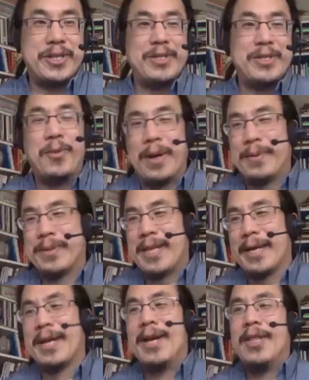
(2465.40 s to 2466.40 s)
So one was
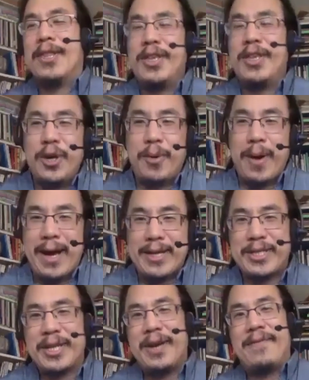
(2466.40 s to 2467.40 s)
like the
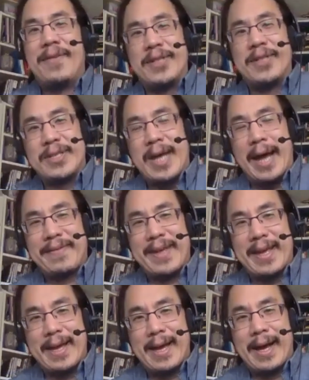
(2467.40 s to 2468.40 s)
US versus
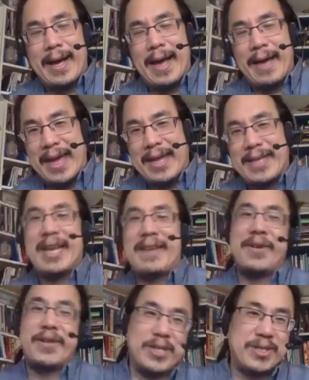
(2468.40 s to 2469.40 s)
Afghanistan
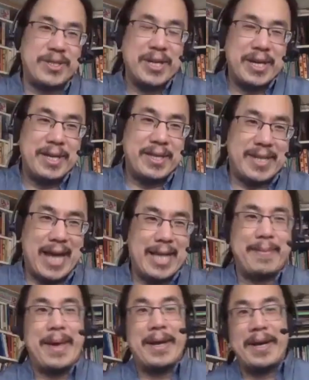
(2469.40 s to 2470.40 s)
versus the Taliban.